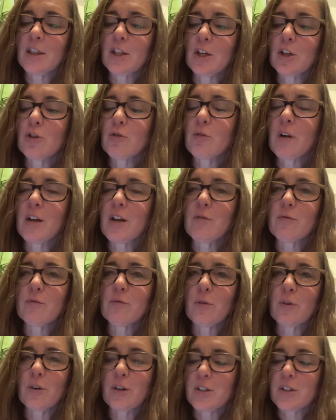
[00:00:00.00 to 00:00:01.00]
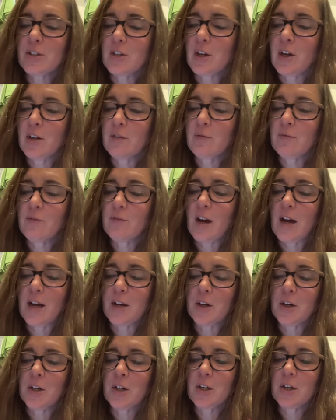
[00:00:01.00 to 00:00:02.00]
the great forest on
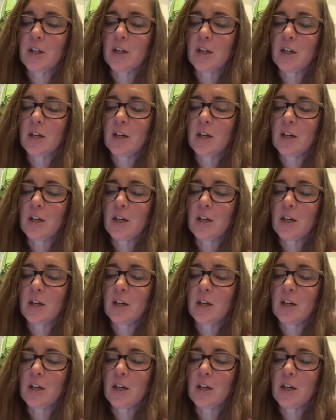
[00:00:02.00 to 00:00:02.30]
fire.